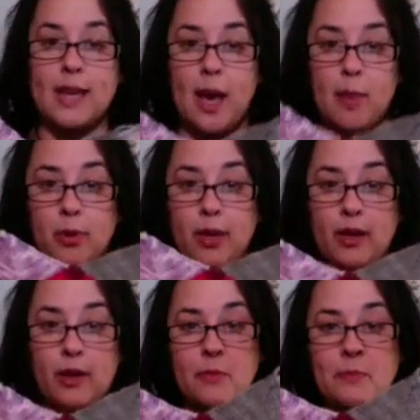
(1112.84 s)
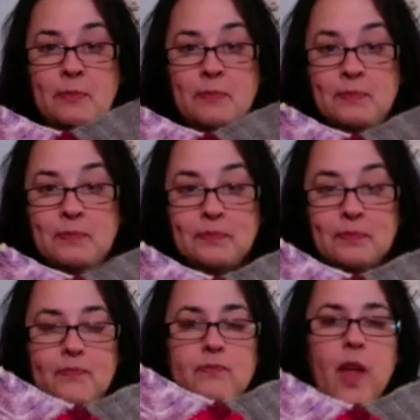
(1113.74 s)
gap right here?
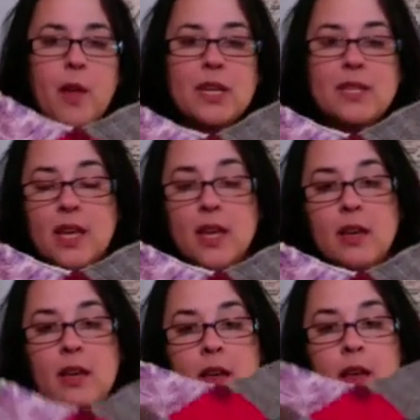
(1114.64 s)
I'm going to take,